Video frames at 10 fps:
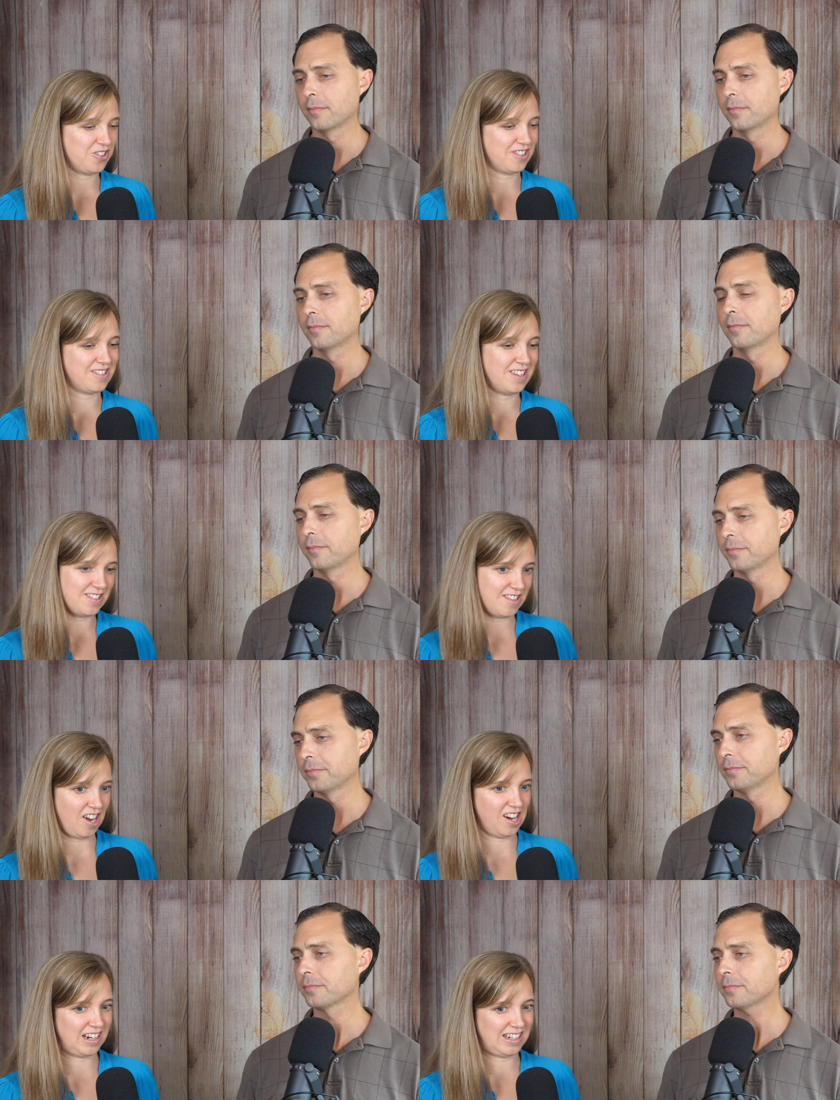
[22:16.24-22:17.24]
Speaker 1: just sits
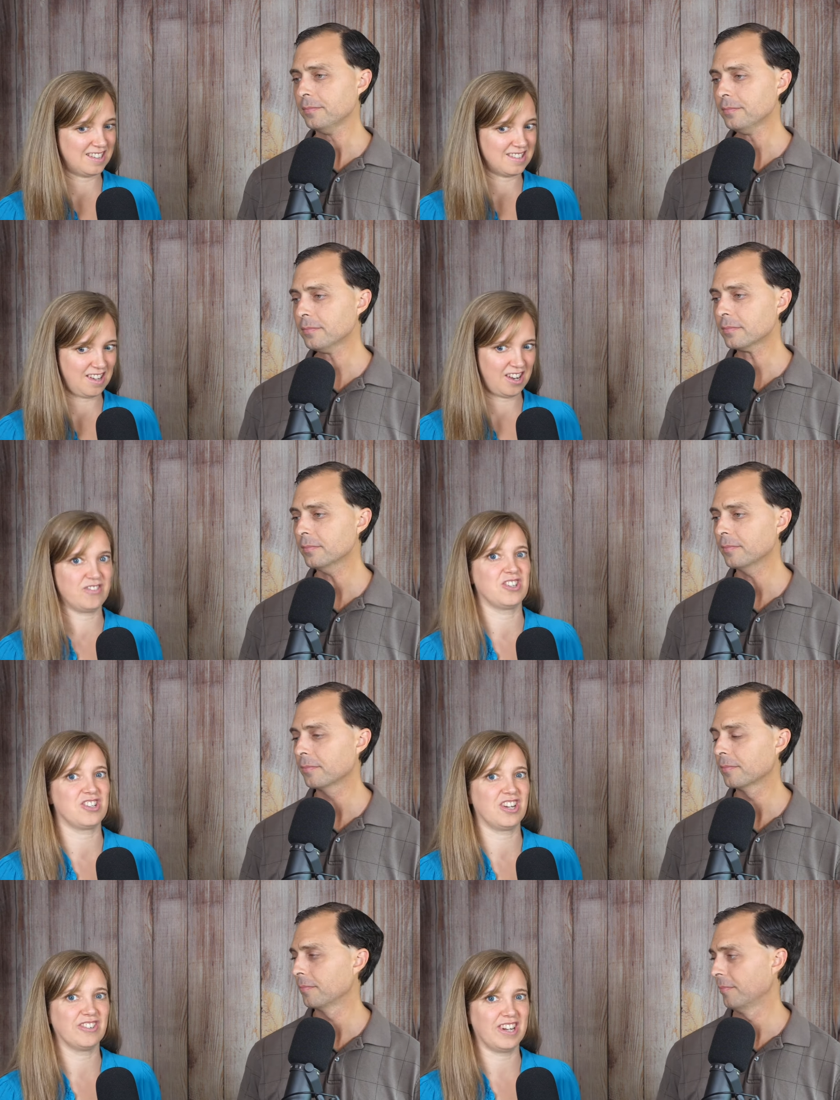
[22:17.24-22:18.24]
there inside of your
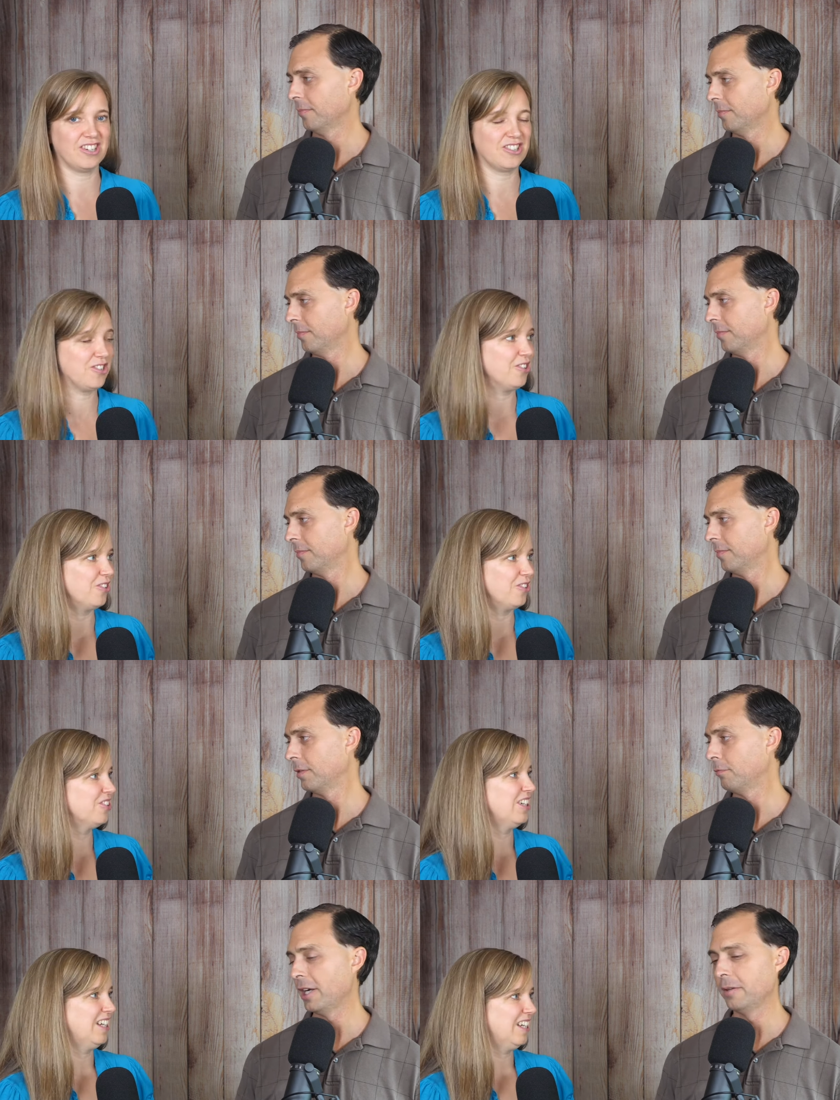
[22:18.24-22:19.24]
generator too.
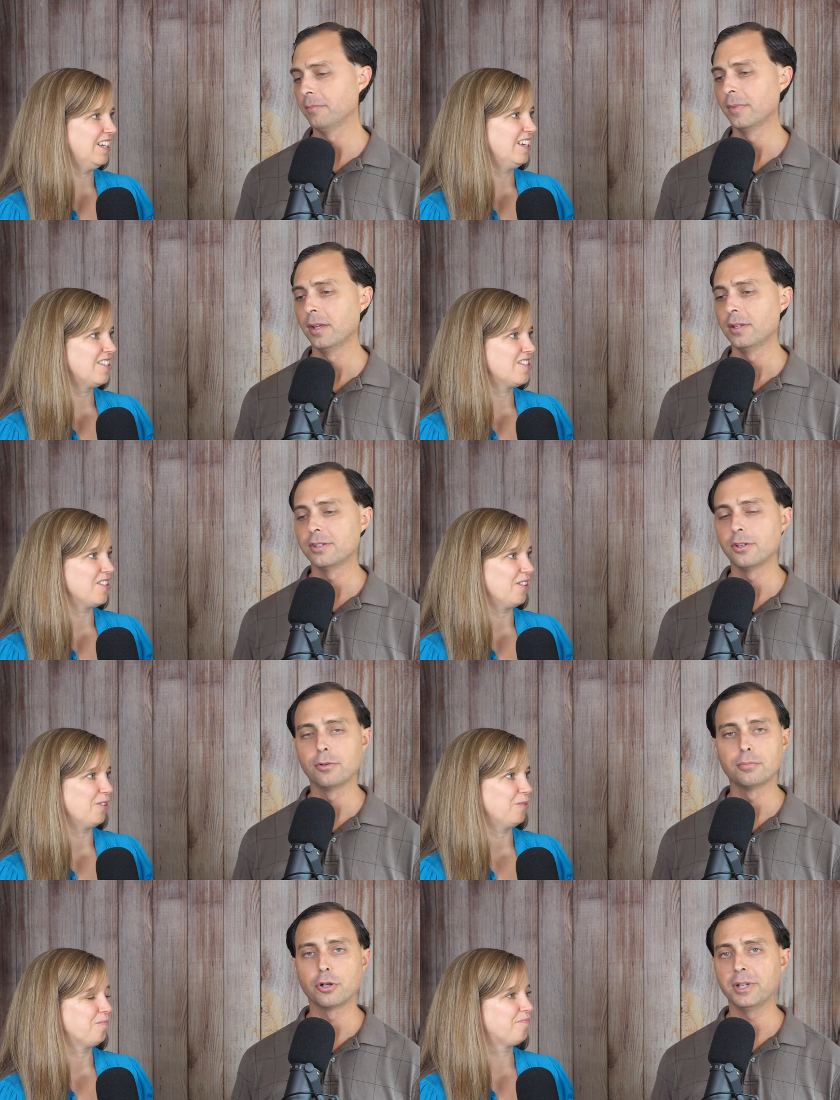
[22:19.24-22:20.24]
Right. So, so
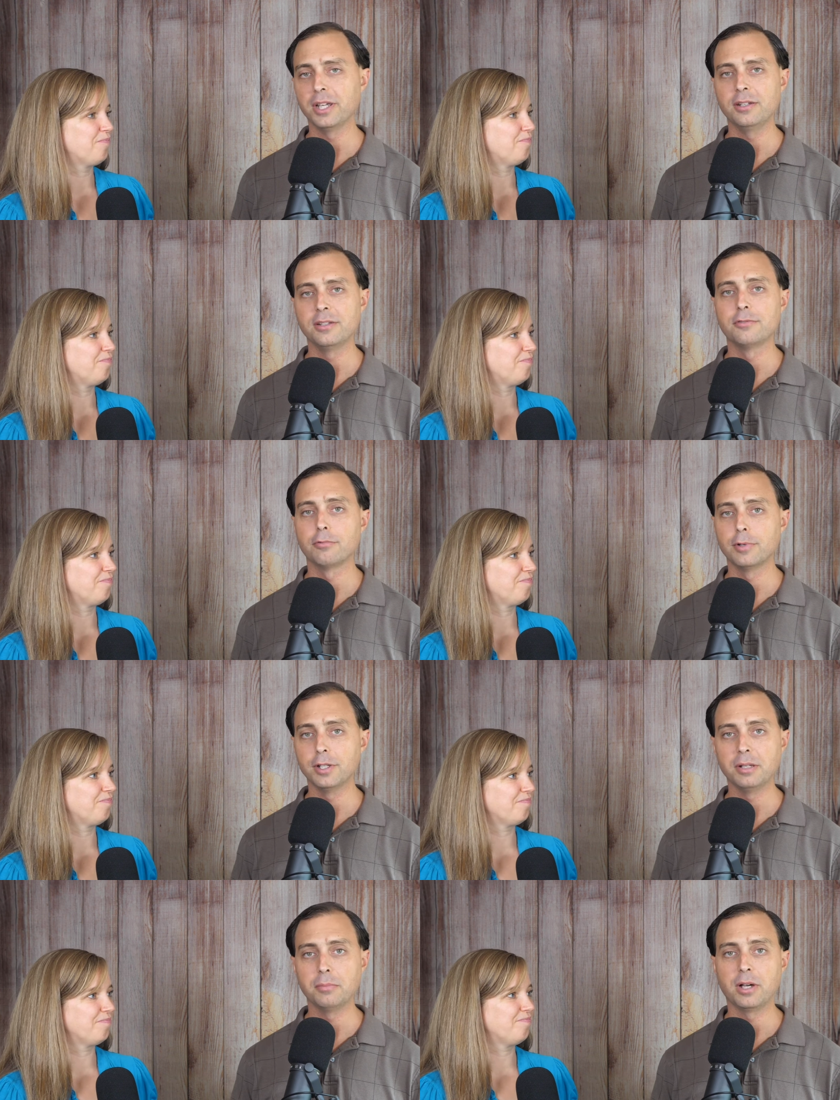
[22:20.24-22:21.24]
Speaker 2: propane is
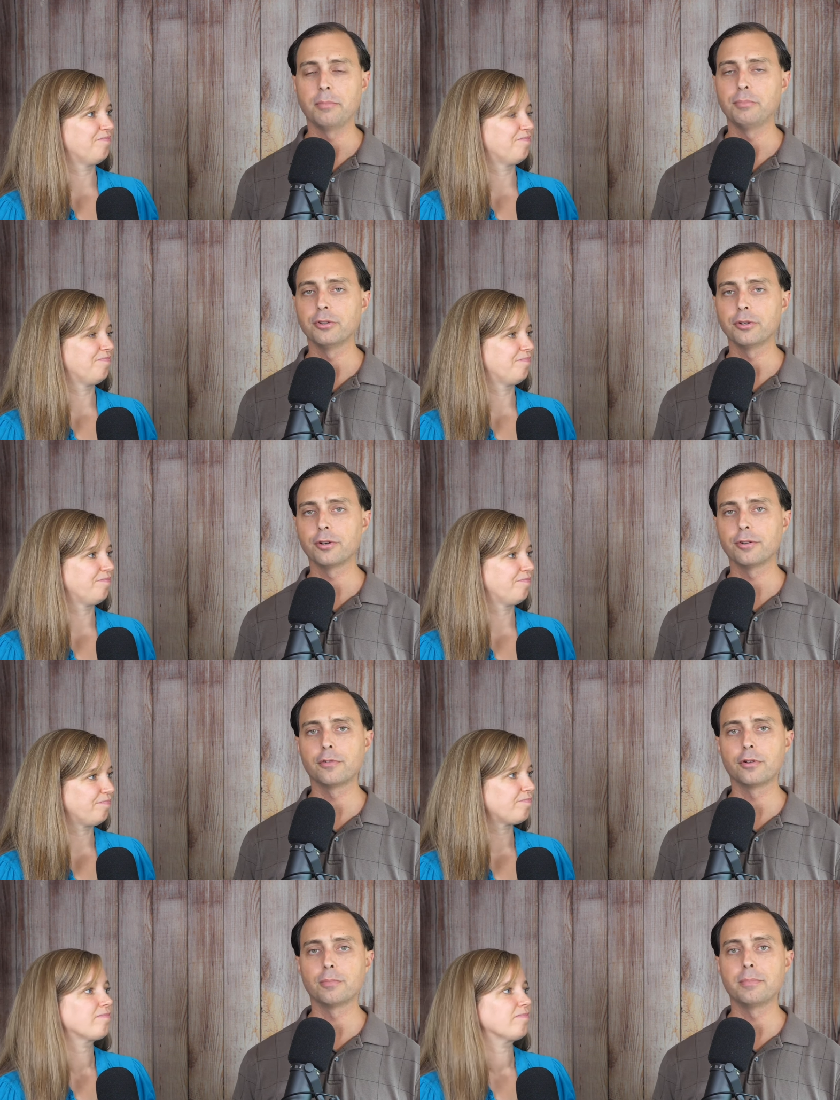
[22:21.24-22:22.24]
really popular
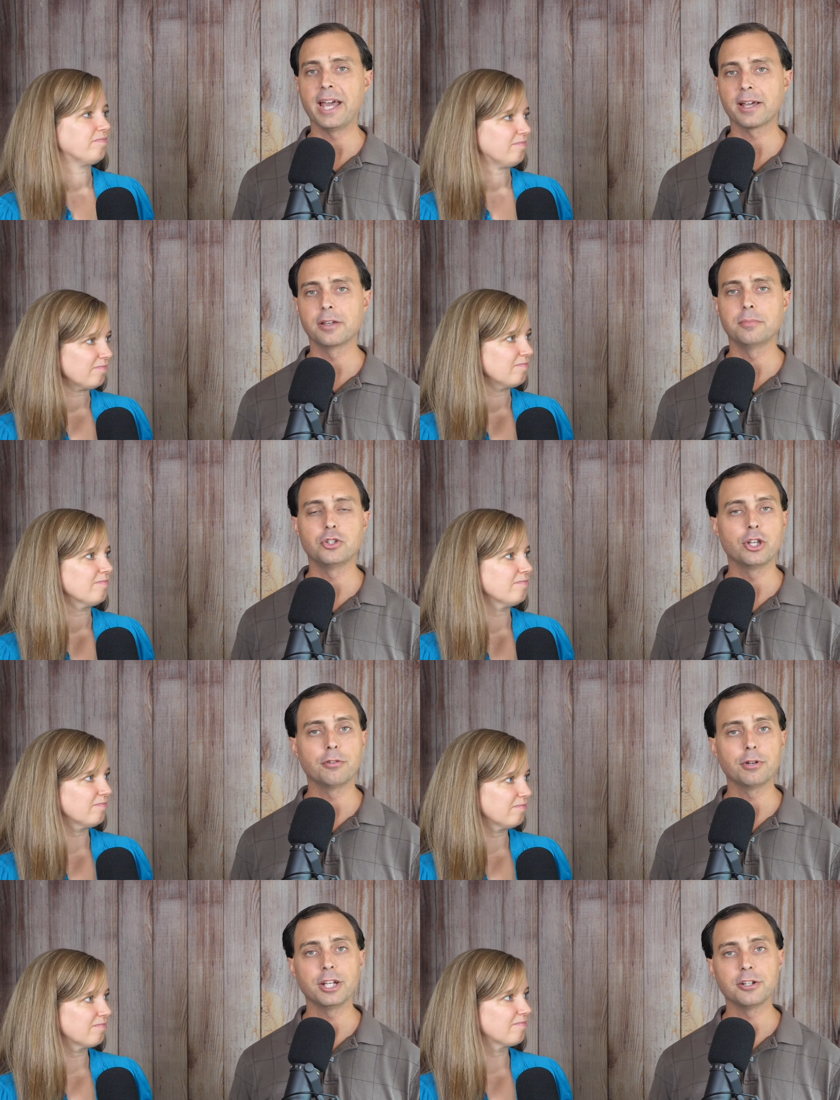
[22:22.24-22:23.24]
for backup
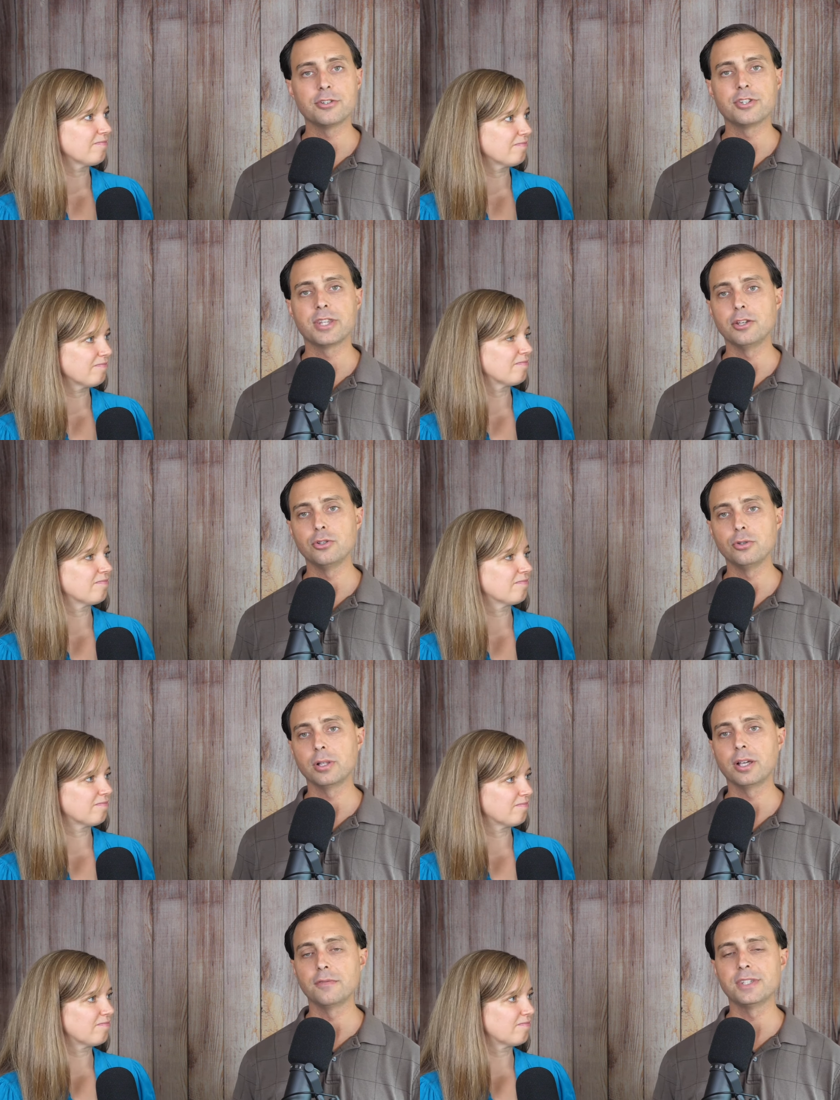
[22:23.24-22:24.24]
generators that do a
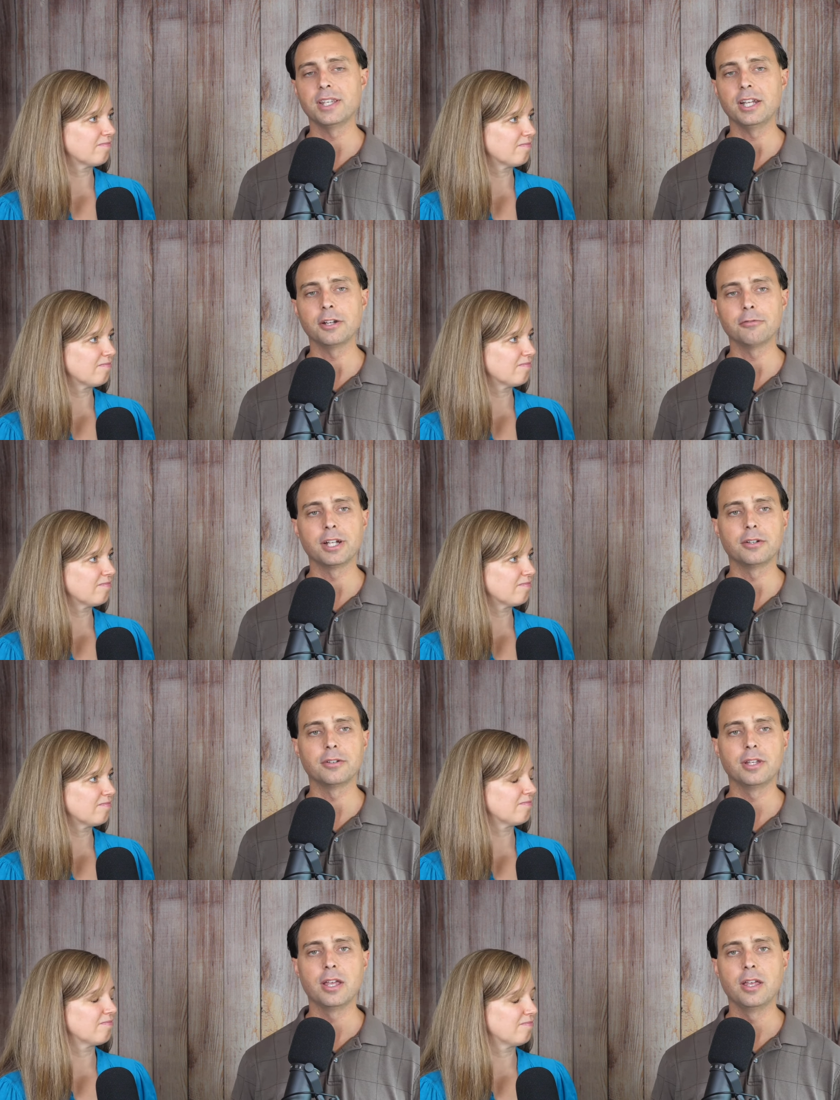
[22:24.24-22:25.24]
lot of sitting
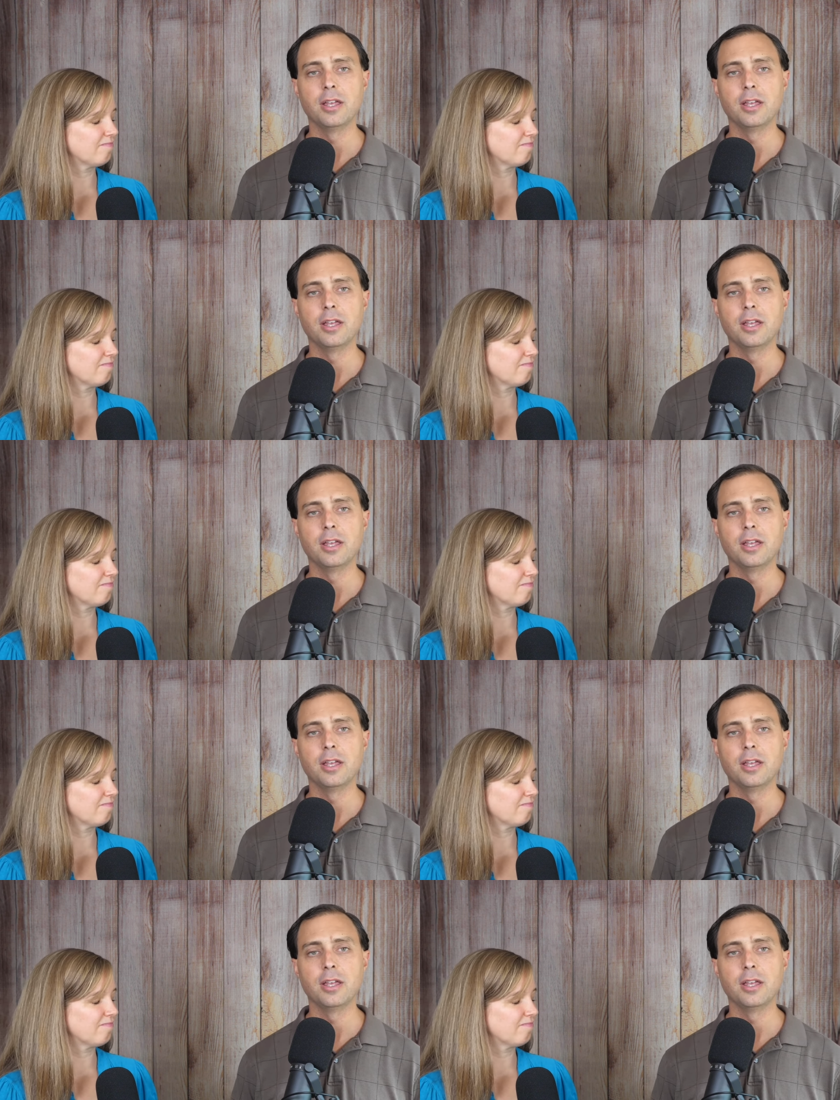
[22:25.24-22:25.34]
around.